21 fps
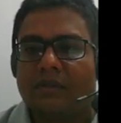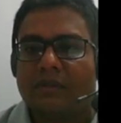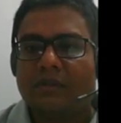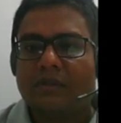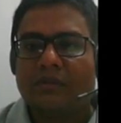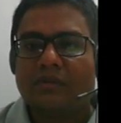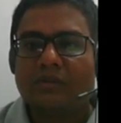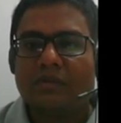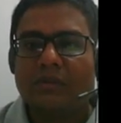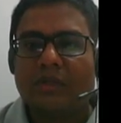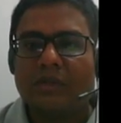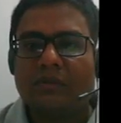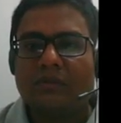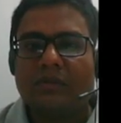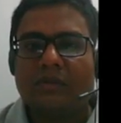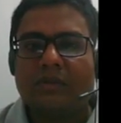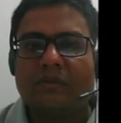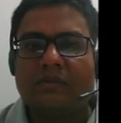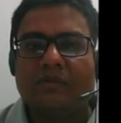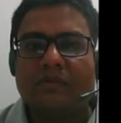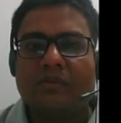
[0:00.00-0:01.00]
So now
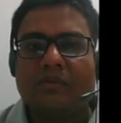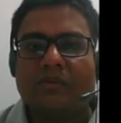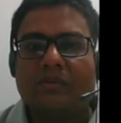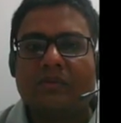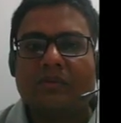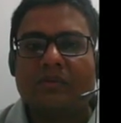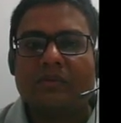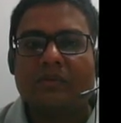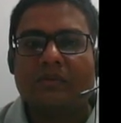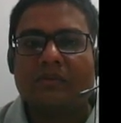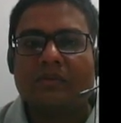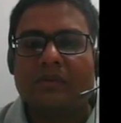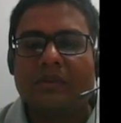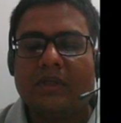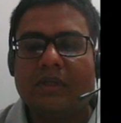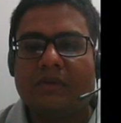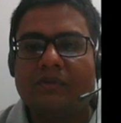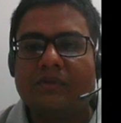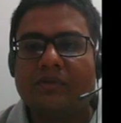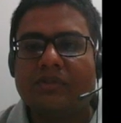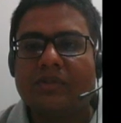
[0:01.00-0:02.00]
therefore the
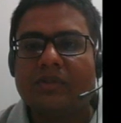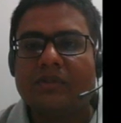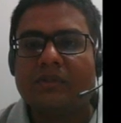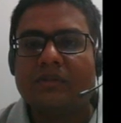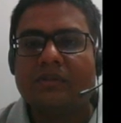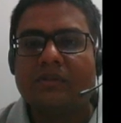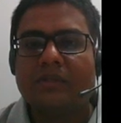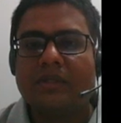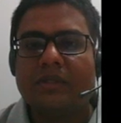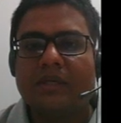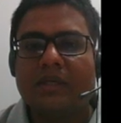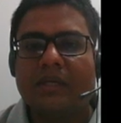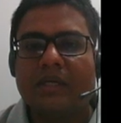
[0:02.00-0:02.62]
efficiency